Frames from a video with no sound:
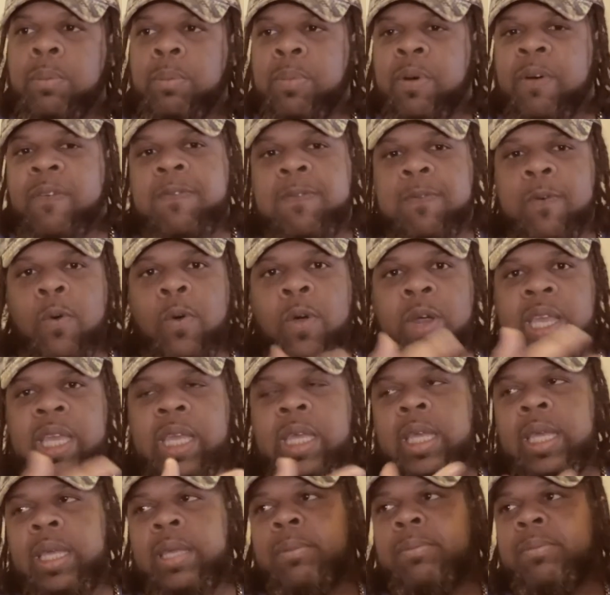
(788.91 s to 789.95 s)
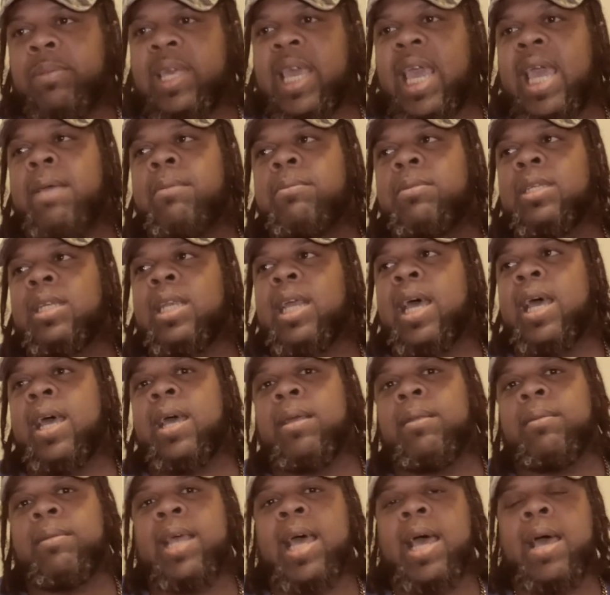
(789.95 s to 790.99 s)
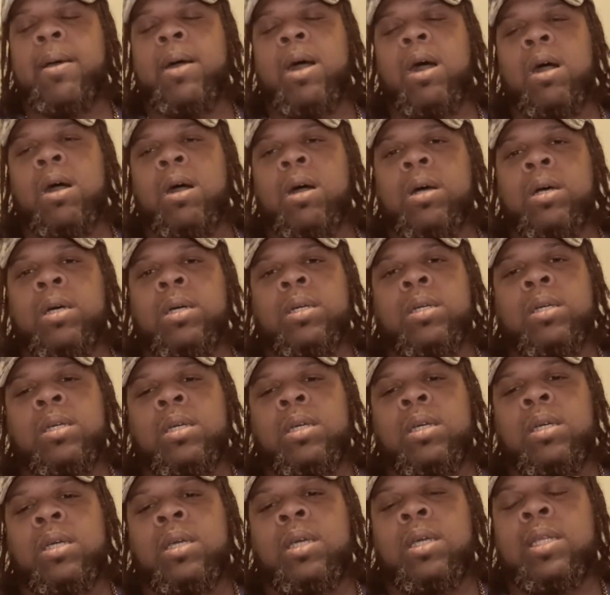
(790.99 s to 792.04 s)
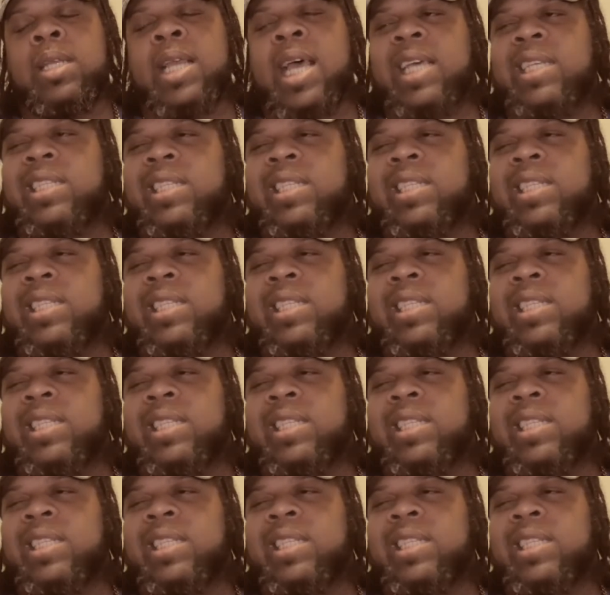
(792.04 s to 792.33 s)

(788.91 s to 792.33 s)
before he came to that